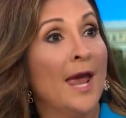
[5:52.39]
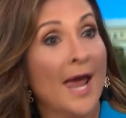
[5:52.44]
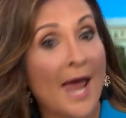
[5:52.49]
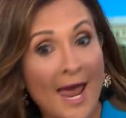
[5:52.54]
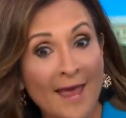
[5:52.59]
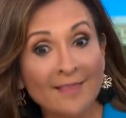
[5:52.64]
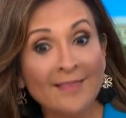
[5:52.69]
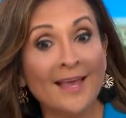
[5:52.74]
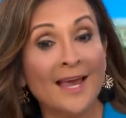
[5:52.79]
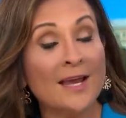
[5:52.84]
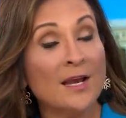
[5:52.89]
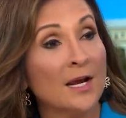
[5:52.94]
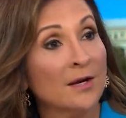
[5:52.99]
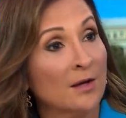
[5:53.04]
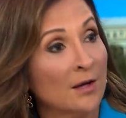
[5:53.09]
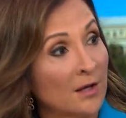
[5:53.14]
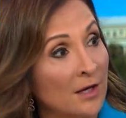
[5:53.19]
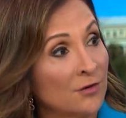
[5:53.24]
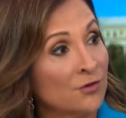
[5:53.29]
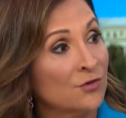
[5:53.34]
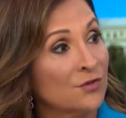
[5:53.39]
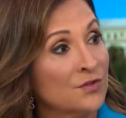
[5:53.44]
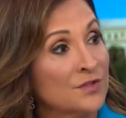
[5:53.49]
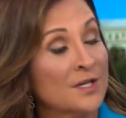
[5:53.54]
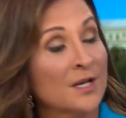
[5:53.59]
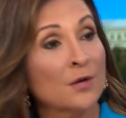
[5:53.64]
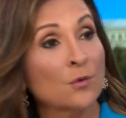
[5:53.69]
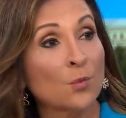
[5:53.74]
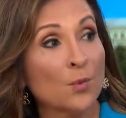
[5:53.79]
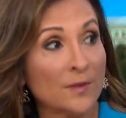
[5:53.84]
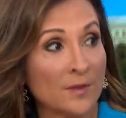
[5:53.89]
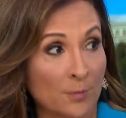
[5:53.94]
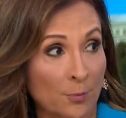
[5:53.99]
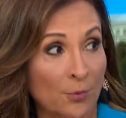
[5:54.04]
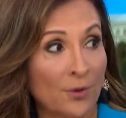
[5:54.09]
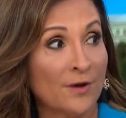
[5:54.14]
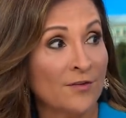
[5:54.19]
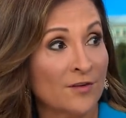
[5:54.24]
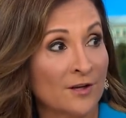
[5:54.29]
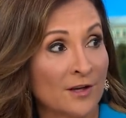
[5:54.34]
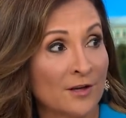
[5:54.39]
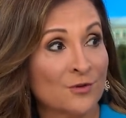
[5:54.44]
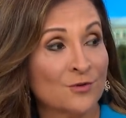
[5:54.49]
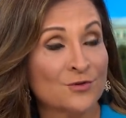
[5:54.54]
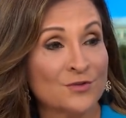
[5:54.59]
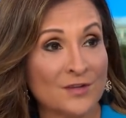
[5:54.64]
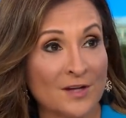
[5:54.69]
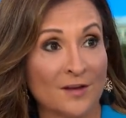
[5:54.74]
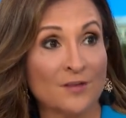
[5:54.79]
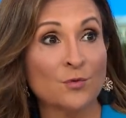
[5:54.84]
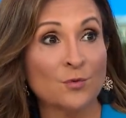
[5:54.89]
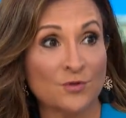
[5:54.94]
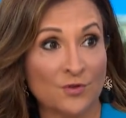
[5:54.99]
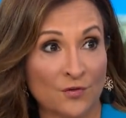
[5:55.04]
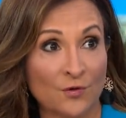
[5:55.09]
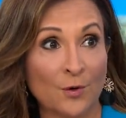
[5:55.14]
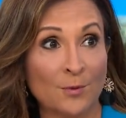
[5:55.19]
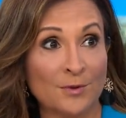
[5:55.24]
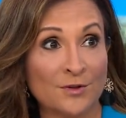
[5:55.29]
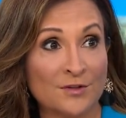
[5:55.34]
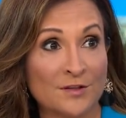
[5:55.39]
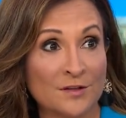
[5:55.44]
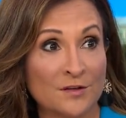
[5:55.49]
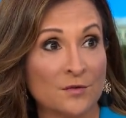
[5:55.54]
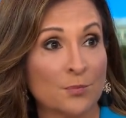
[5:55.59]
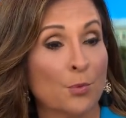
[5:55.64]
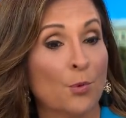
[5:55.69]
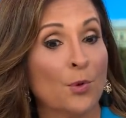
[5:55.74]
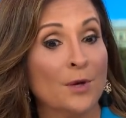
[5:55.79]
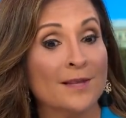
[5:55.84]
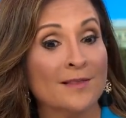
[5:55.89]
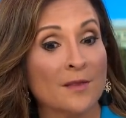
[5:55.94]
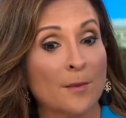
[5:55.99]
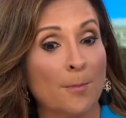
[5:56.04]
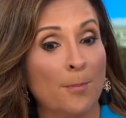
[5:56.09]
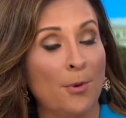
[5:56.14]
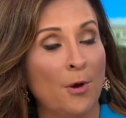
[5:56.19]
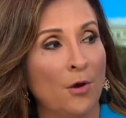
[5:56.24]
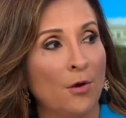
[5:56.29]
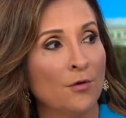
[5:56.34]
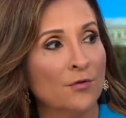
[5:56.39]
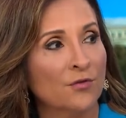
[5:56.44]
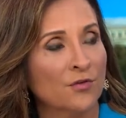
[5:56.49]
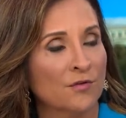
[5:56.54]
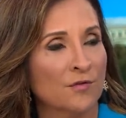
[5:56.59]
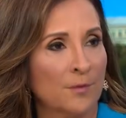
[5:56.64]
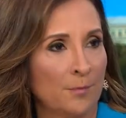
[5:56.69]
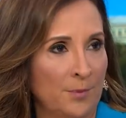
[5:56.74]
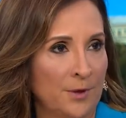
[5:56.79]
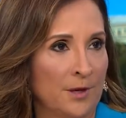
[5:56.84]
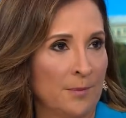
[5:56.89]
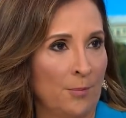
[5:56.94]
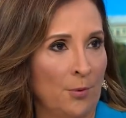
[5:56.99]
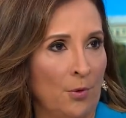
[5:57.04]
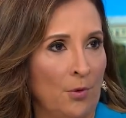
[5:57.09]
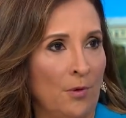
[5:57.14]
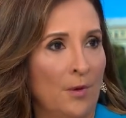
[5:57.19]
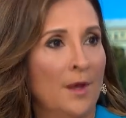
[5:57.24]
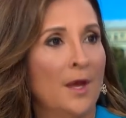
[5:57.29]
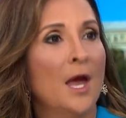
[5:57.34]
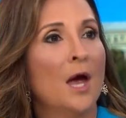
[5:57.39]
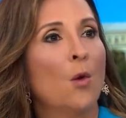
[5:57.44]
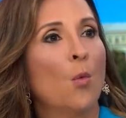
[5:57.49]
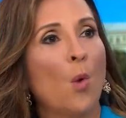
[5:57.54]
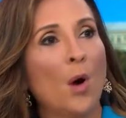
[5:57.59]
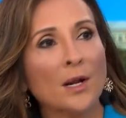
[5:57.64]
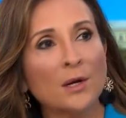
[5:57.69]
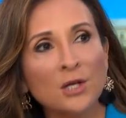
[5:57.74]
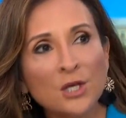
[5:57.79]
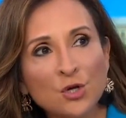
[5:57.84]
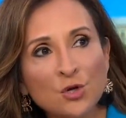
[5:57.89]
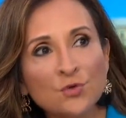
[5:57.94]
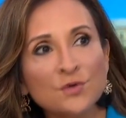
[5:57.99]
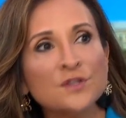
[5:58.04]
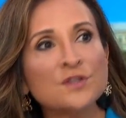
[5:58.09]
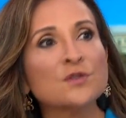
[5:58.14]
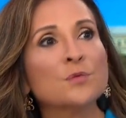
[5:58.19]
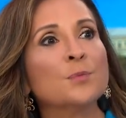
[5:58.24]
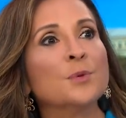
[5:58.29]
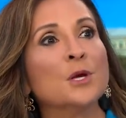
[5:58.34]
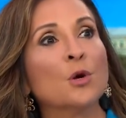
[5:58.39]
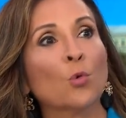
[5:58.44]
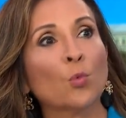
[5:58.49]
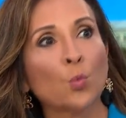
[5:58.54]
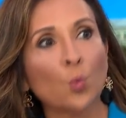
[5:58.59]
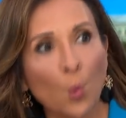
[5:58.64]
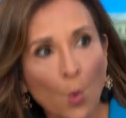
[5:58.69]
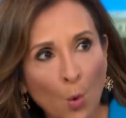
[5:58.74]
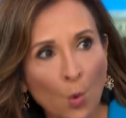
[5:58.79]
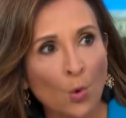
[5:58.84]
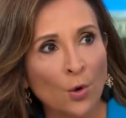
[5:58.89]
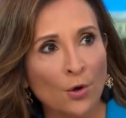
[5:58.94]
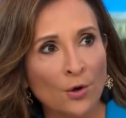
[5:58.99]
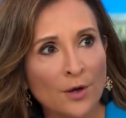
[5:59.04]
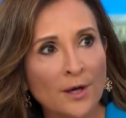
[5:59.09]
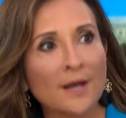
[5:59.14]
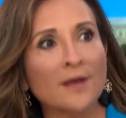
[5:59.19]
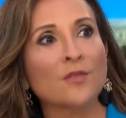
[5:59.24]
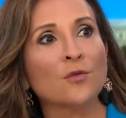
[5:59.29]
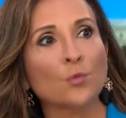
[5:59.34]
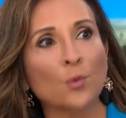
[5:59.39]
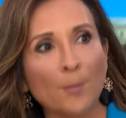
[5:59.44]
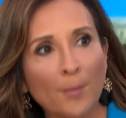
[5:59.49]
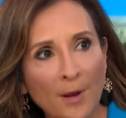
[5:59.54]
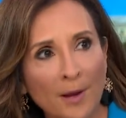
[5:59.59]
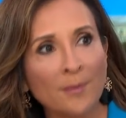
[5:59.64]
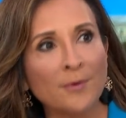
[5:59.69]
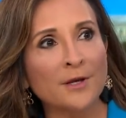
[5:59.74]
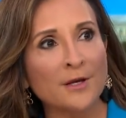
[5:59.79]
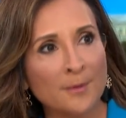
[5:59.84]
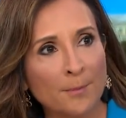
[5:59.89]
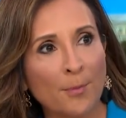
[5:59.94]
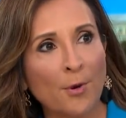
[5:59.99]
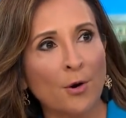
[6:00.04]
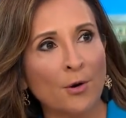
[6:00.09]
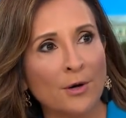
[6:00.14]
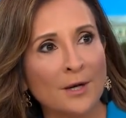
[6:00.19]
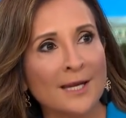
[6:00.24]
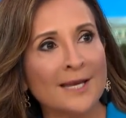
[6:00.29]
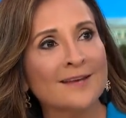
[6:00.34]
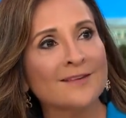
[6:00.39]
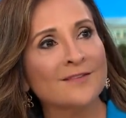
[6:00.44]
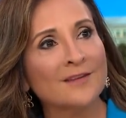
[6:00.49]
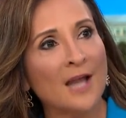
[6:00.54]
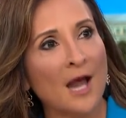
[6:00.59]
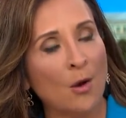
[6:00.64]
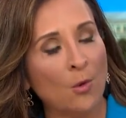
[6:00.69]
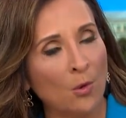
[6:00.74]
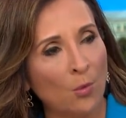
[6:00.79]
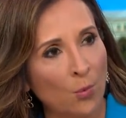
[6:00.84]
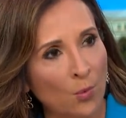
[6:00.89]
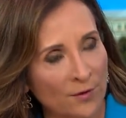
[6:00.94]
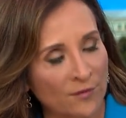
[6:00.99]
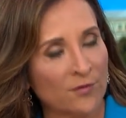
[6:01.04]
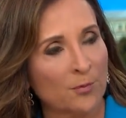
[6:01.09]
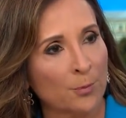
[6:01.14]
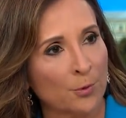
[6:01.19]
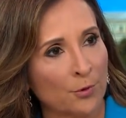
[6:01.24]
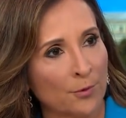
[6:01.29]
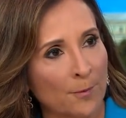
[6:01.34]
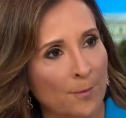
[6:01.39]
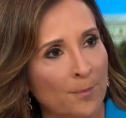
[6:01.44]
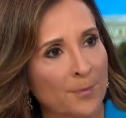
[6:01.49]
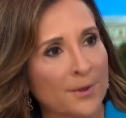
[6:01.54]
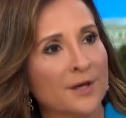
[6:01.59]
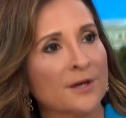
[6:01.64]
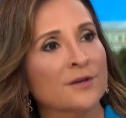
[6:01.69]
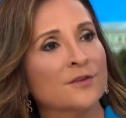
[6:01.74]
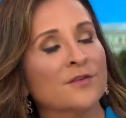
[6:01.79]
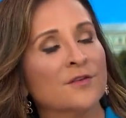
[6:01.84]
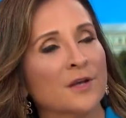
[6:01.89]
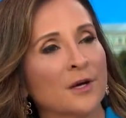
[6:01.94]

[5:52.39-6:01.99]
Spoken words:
And they understand what the president understands, which is very much to this point, the pulse of the people. What used to be a roar in the Republican Party is now a whisper, because